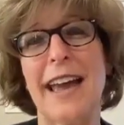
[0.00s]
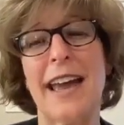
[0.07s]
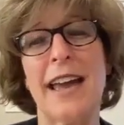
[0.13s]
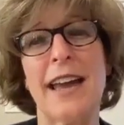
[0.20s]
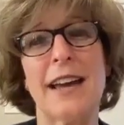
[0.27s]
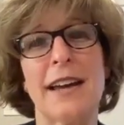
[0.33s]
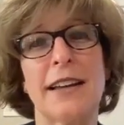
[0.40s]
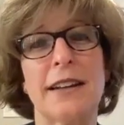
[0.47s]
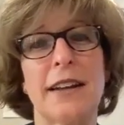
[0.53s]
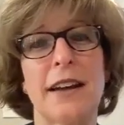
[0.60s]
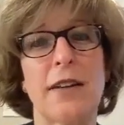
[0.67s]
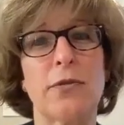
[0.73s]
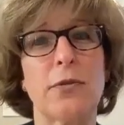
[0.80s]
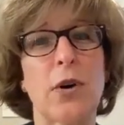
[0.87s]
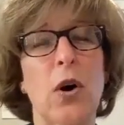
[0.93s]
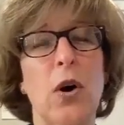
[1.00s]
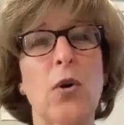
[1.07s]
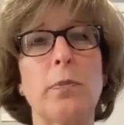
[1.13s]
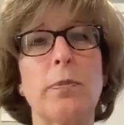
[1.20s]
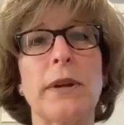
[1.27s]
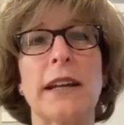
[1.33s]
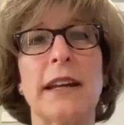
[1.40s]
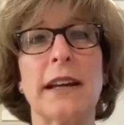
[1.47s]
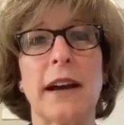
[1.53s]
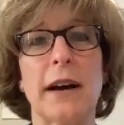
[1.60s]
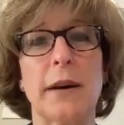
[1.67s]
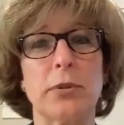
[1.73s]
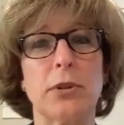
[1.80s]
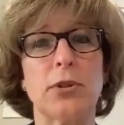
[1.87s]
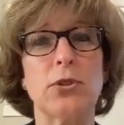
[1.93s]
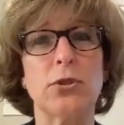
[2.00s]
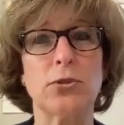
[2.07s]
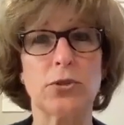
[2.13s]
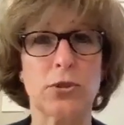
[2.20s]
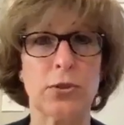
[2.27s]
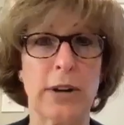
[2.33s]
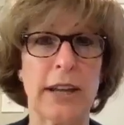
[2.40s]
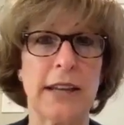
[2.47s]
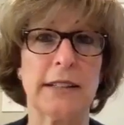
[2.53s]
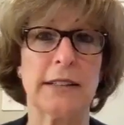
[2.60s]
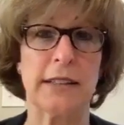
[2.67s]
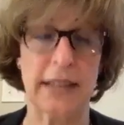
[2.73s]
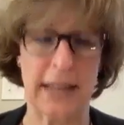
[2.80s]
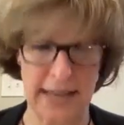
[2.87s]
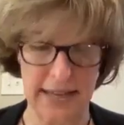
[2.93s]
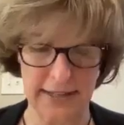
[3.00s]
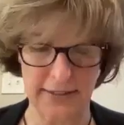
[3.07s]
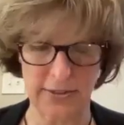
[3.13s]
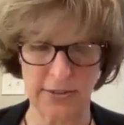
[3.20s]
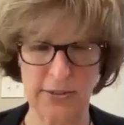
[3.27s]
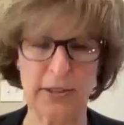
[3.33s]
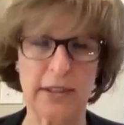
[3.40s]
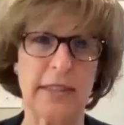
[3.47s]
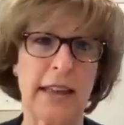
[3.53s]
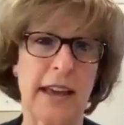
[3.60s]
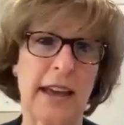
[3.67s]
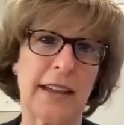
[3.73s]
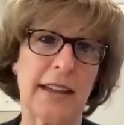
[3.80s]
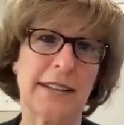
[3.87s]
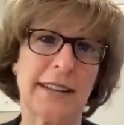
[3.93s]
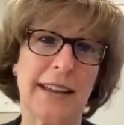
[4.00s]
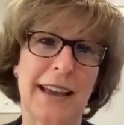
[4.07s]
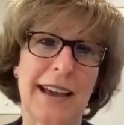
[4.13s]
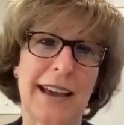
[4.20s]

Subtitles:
and opening up new trade lanes that